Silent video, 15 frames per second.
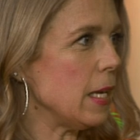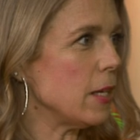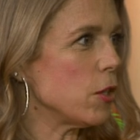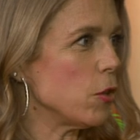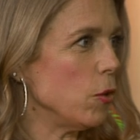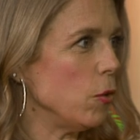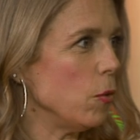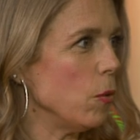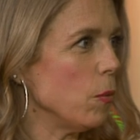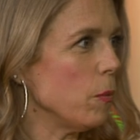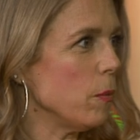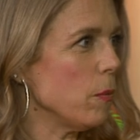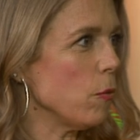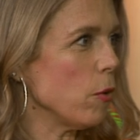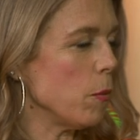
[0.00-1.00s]
to
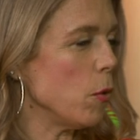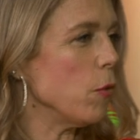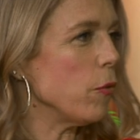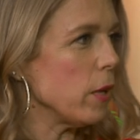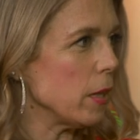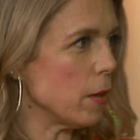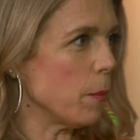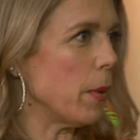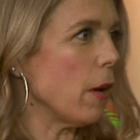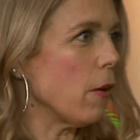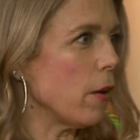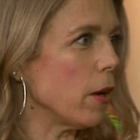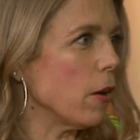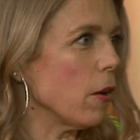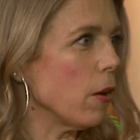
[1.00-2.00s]
removing the
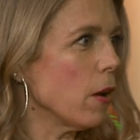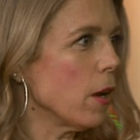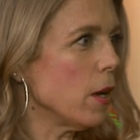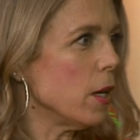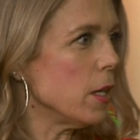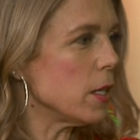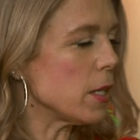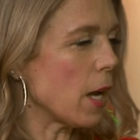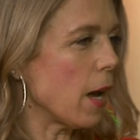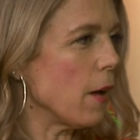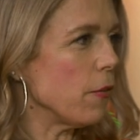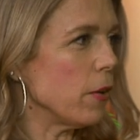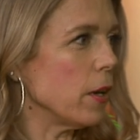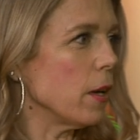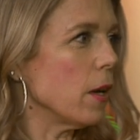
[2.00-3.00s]
barrier mm-hmm. to
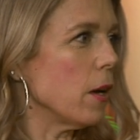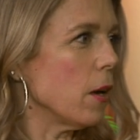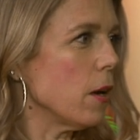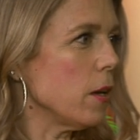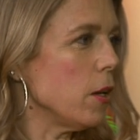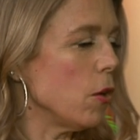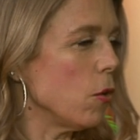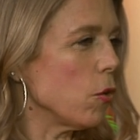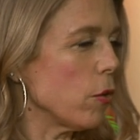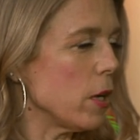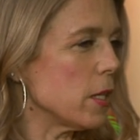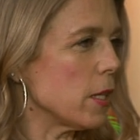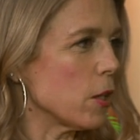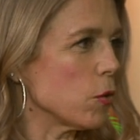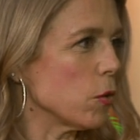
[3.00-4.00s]
having, you know, great
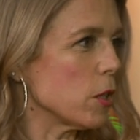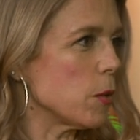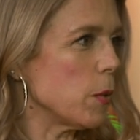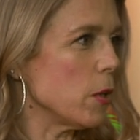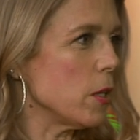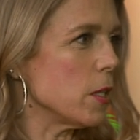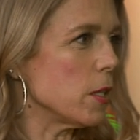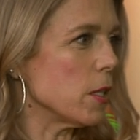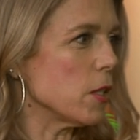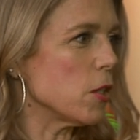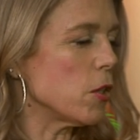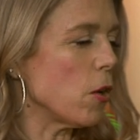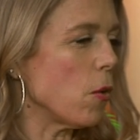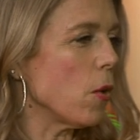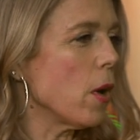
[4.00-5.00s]
sexual experiences.
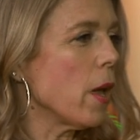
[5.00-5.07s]
So